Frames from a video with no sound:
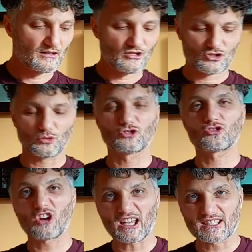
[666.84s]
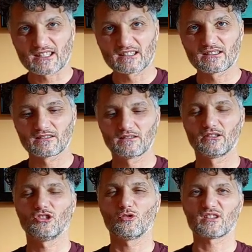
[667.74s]
So trust
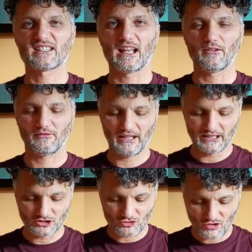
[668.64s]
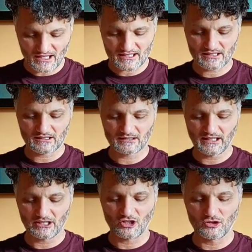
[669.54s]
yourself and trust
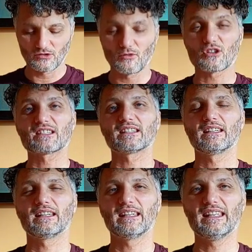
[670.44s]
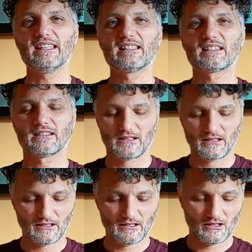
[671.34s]
that the universe is
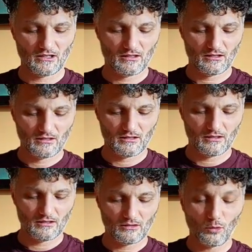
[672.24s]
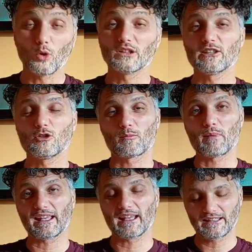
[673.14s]
holding your
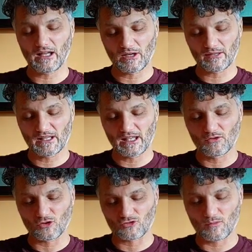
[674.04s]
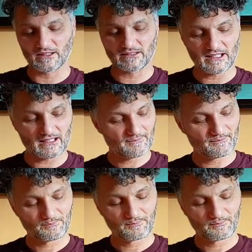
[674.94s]
back. Now let me give you a romantic